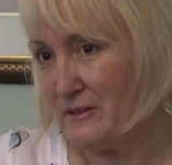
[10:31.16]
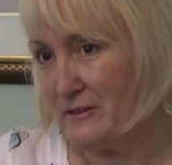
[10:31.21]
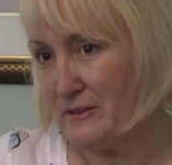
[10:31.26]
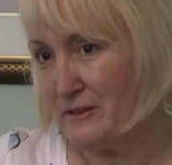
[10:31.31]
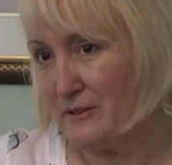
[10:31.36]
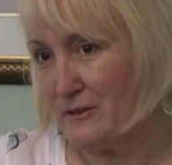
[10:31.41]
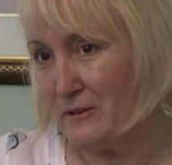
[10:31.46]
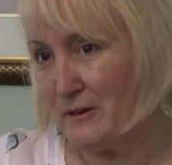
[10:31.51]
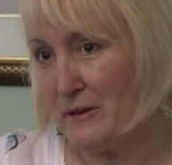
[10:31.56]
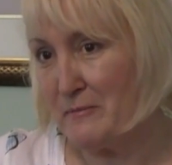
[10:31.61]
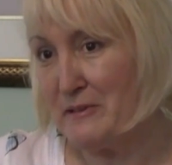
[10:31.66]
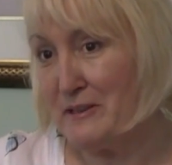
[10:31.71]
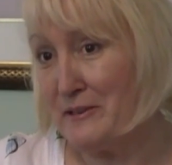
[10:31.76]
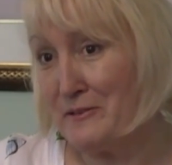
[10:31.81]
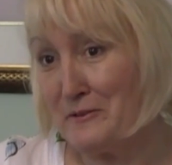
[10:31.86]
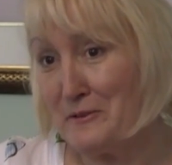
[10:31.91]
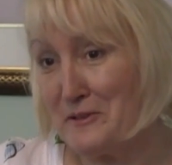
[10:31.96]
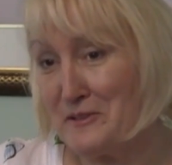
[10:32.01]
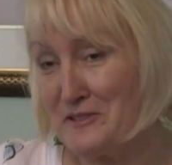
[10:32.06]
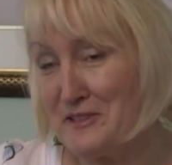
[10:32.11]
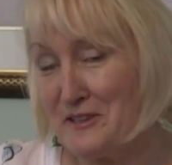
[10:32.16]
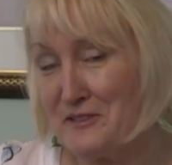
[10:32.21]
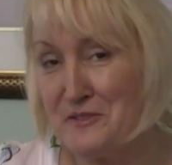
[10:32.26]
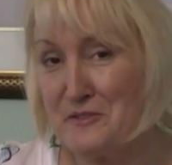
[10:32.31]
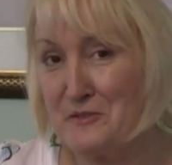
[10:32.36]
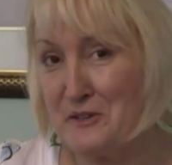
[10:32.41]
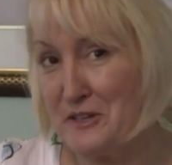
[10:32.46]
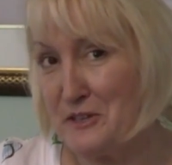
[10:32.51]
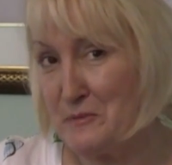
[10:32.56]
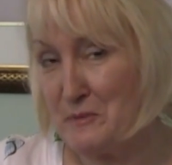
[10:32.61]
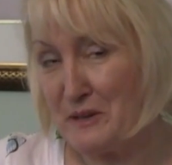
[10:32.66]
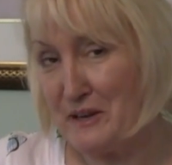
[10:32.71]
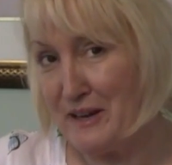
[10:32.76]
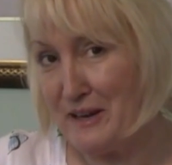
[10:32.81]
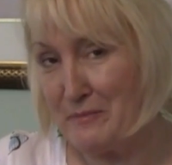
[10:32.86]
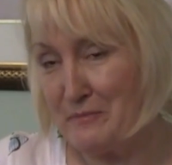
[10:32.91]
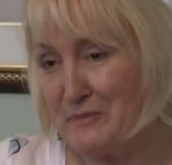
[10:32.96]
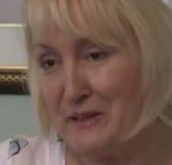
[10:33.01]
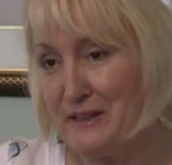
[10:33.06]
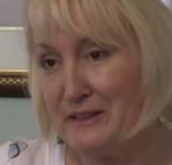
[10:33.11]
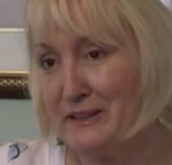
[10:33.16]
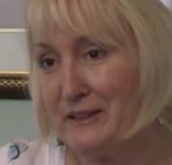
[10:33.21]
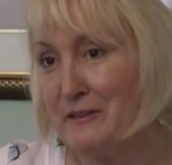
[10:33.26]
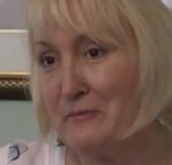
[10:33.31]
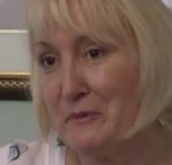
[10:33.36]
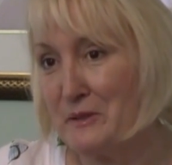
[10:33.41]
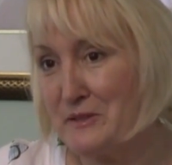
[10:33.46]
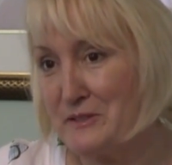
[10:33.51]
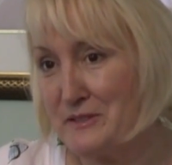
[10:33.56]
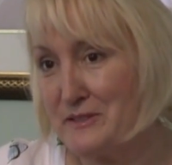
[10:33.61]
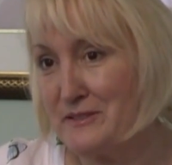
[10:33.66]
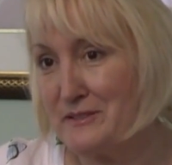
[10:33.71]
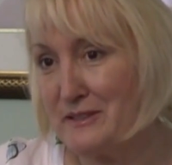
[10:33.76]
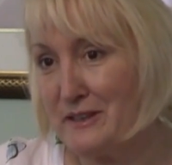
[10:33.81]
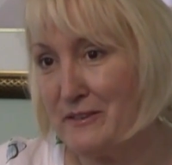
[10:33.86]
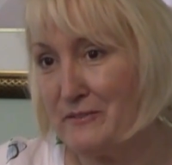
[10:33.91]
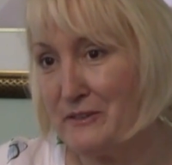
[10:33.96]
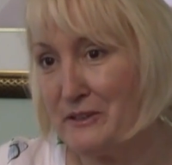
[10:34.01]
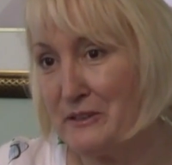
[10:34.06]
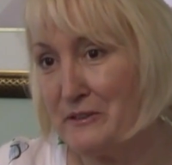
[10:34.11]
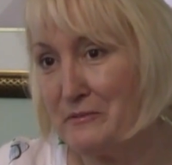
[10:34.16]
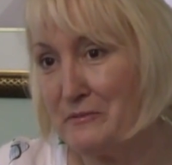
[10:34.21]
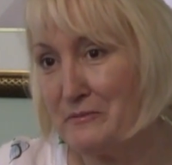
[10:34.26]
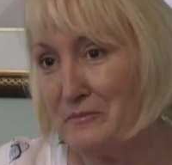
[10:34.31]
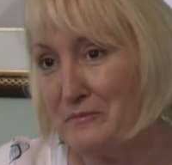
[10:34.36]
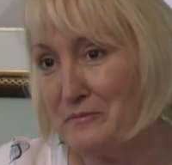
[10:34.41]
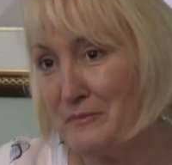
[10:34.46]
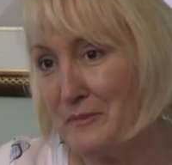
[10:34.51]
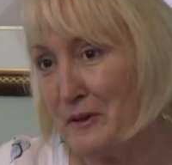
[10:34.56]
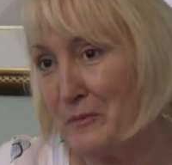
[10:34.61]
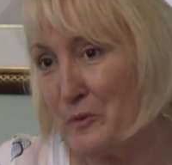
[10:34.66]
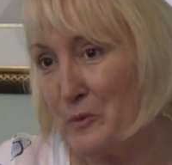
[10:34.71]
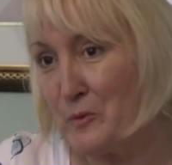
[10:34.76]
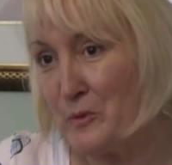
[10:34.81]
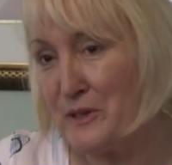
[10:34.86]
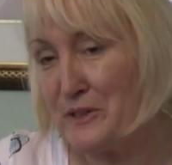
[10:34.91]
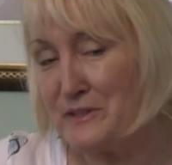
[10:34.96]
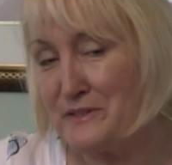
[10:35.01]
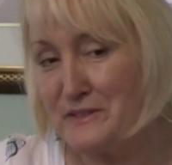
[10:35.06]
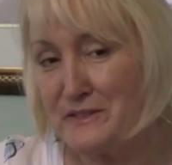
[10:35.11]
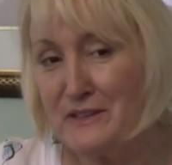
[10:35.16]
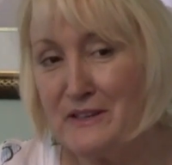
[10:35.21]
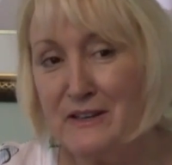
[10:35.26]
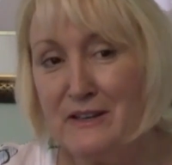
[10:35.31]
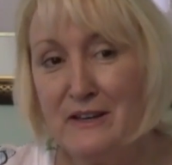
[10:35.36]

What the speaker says: You know, I mean, I know that sounds strange, but I had meat like once every couple weeks.